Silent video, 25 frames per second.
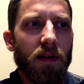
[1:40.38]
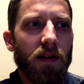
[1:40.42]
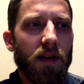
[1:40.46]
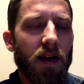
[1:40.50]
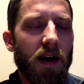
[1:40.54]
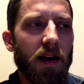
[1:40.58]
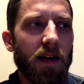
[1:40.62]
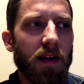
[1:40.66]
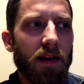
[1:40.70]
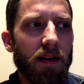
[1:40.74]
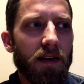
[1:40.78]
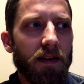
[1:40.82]

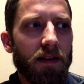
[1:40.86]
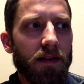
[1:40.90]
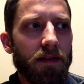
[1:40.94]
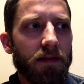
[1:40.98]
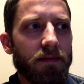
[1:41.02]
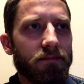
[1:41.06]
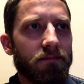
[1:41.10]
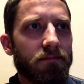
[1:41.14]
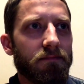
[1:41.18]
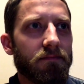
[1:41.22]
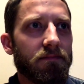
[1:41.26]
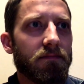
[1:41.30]
kind
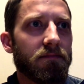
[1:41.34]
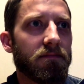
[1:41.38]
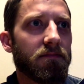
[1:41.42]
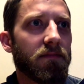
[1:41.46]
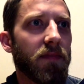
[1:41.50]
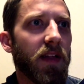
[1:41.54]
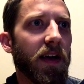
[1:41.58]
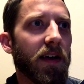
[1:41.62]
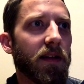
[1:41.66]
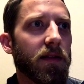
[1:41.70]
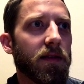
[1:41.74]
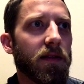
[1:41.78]
of
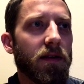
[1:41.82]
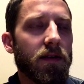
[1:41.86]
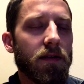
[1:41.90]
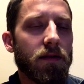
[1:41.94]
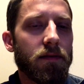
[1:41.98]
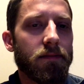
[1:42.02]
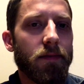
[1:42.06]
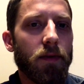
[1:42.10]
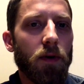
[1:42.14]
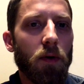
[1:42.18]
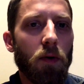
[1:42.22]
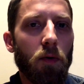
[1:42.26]
like
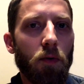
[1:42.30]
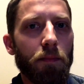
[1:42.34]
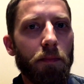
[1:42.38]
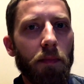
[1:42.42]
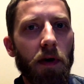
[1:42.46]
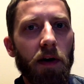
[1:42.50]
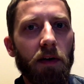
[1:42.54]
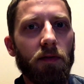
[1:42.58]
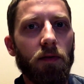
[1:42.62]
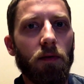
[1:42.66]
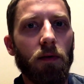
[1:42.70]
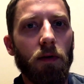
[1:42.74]
the old
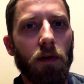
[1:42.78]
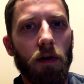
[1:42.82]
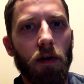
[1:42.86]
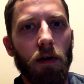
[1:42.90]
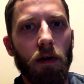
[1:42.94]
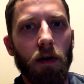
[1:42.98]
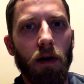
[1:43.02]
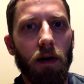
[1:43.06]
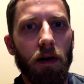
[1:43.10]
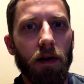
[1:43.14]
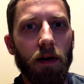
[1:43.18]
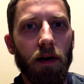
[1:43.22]
muscle
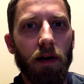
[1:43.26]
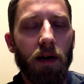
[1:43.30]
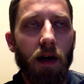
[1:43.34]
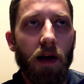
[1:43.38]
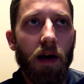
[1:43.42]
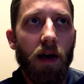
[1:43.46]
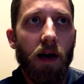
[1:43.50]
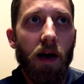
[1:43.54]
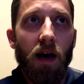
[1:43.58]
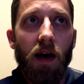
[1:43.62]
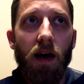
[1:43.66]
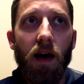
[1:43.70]
car, and
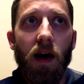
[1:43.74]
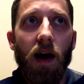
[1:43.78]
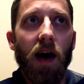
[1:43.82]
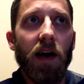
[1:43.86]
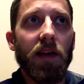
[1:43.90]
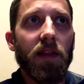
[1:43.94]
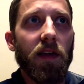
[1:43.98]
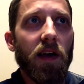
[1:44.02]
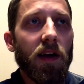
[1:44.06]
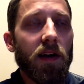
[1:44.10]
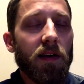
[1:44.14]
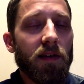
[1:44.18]

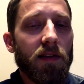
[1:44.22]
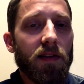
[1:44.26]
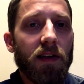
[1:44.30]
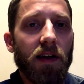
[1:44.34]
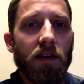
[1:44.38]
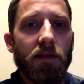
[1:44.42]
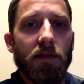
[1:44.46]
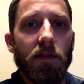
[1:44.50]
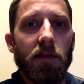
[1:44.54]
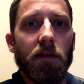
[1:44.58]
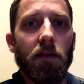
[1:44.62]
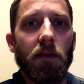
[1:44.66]
I think it
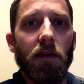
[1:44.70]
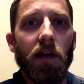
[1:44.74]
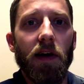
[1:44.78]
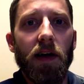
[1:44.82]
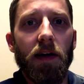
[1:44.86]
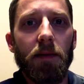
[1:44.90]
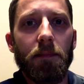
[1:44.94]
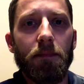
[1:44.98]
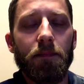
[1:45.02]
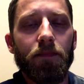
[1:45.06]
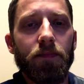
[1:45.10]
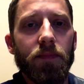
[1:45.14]
sounds
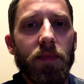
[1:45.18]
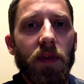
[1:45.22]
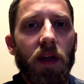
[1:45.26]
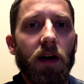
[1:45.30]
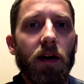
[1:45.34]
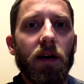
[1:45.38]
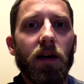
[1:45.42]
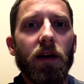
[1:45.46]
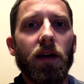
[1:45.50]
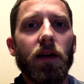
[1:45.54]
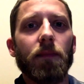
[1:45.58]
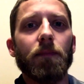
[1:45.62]
great.
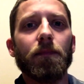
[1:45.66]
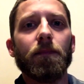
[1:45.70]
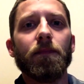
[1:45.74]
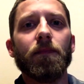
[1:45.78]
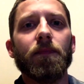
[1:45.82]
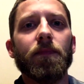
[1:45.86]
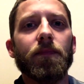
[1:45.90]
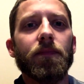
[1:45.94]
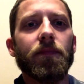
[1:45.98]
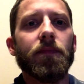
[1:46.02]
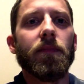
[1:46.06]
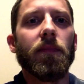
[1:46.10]
I
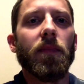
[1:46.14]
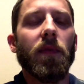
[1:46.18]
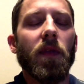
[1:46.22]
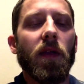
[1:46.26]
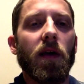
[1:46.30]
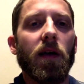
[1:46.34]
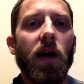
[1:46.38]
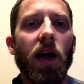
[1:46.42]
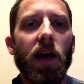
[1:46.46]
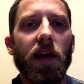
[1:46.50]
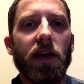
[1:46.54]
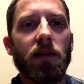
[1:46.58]

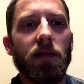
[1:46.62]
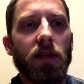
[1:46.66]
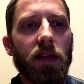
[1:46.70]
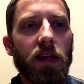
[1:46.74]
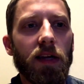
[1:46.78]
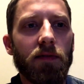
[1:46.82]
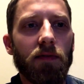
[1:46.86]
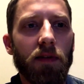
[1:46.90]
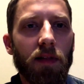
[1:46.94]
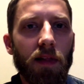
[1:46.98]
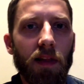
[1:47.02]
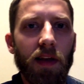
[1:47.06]
can
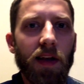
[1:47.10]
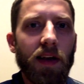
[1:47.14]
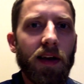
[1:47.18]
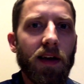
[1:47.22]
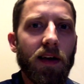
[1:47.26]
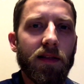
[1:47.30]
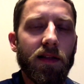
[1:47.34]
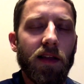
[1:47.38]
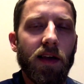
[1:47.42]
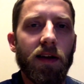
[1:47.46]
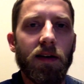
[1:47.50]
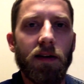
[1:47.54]
leave a
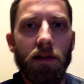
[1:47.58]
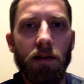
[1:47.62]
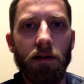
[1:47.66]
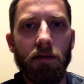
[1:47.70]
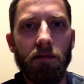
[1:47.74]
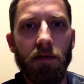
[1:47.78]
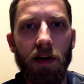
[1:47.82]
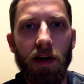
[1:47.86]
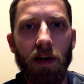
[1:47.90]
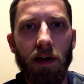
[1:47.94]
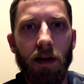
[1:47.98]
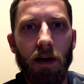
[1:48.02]
link at the end of the
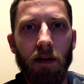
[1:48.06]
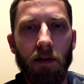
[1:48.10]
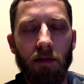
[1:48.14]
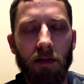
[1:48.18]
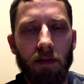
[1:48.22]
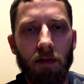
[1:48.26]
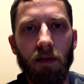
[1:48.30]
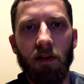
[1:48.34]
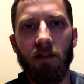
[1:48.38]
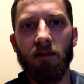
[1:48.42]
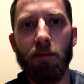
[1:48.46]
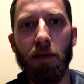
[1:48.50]
video
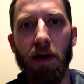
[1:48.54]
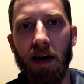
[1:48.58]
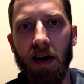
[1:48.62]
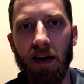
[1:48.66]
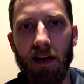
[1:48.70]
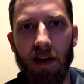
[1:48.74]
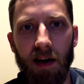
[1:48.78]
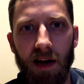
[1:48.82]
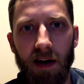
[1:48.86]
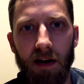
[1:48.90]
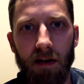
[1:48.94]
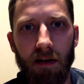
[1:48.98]
so everybody
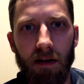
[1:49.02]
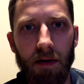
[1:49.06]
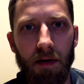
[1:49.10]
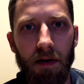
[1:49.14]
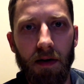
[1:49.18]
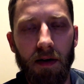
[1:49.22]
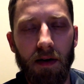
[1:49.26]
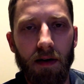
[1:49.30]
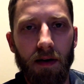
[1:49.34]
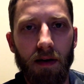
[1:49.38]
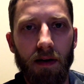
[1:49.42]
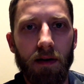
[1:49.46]
can hear
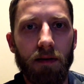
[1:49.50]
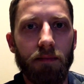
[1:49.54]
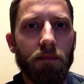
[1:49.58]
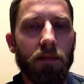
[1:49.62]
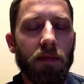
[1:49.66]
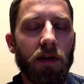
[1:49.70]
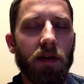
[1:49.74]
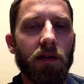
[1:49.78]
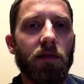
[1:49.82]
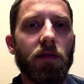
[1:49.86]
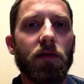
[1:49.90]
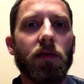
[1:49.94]
it,
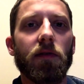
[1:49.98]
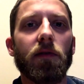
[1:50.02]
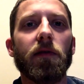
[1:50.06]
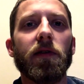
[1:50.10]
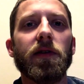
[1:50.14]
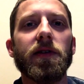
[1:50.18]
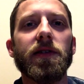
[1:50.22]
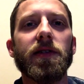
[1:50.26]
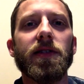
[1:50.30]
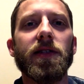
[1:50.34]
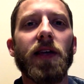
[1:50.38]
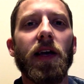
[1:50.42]
because
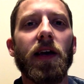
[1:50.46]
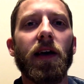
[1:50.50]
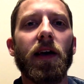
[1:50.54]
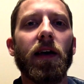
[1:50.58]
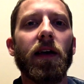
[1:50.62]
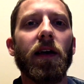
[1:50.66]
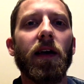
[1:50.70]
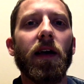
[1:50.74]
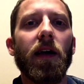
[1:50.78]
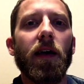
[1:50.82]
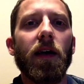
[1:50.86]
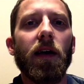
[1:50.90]
there is
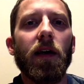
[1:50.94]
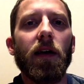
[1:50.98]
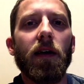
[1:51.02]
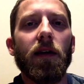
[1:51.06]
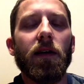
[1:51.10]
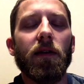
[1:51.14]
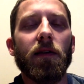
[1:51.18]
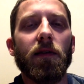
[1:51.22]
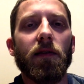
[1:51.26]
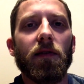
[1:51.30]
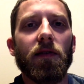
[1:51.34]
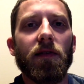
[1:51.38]
a
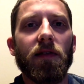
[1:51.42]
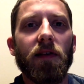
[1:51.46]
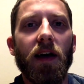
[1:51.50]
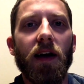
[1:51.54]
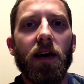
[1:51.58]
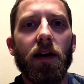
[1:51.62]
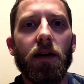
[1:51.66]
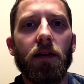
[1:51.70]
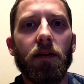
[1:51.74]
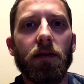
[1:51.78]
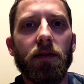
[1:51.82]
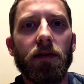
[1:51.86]

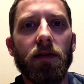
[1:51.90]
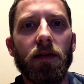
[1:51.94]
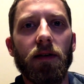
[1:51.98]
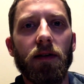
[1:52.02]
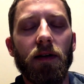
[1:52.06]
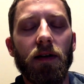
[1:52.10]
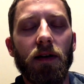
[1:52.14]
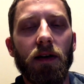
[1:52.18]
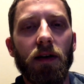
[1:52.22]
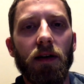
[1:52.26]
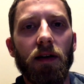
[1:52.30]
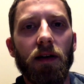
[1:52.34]
sound
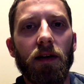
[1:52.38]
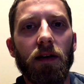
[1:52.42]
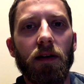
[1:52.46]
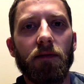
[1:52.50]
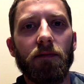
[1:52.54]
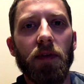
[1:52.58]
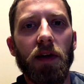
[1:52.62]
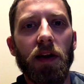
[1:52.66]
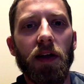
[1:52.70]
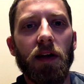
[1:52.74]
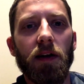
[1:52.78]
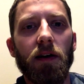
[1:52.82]

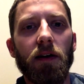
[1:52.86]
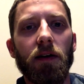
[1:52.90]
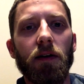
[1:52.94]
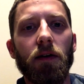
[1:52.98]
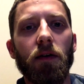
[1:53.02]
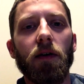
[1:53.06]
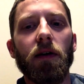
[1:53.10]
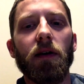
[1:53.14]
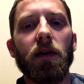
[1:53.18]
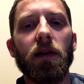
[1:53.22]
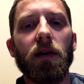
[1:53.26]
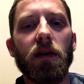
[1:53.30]

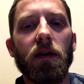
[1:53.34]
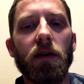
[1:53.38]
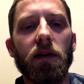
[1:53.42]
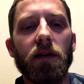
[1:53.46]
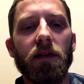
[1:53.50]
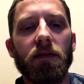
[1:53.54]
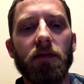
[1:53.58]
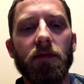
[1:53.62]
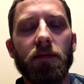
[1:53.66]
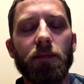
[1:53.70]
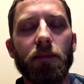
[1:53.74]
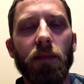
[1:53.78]
video
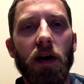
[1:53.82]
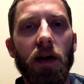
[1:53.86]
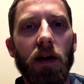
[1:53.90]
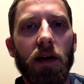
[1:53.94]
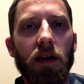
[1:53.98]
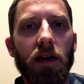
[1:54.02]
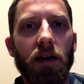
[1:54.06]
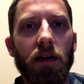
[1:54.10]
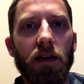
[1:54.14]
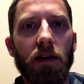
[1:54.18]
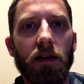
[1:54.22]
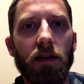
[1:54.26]
of
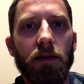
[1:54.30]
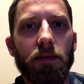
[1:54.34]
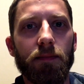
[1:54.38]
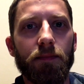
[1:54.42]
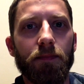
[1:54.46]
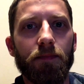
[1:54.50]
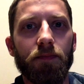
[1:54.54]
my